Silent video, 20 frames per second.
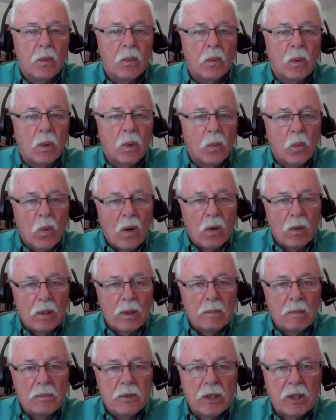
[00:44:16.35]
were
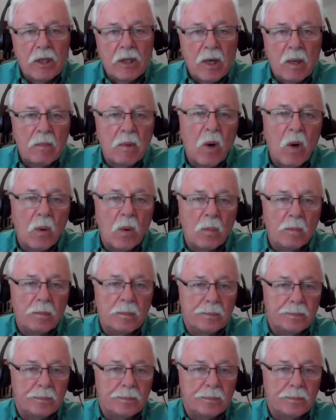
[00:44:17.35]
welcome to come home.